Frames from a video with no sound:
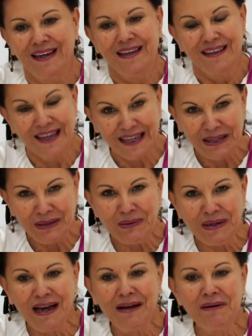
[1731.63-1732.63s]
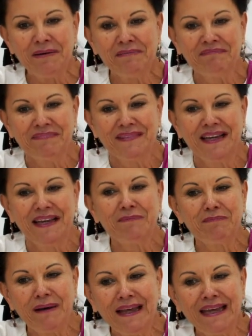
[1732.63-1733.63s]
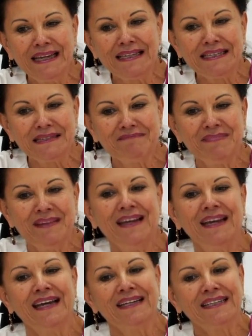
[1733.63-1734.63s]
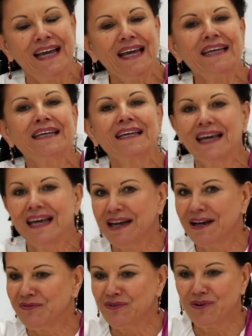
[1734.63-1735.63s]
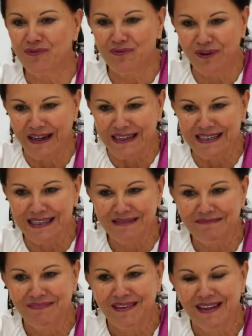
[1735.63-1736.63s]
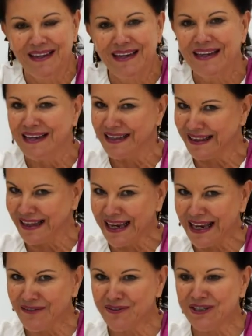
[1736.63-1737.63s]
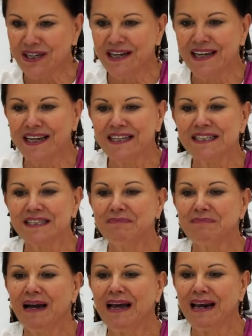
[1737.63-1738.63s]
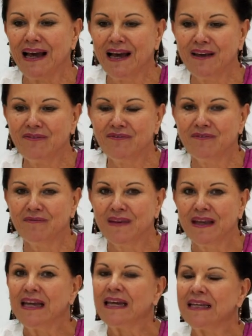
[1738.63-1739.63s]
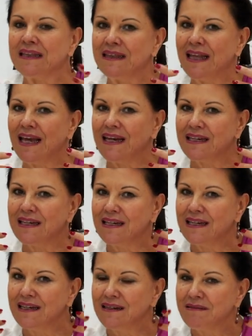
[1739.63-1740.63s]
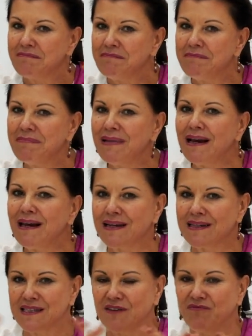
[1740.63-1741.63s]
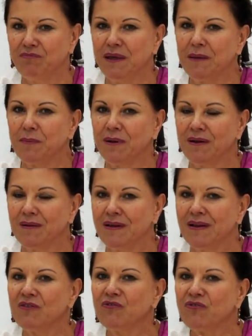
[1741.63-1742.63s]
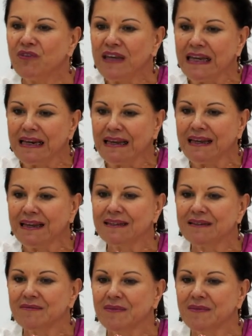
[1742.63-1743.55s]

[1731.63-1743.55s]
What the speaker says: Thank you now, and please take care of your friends. They have changed my life, that millions of people feel it.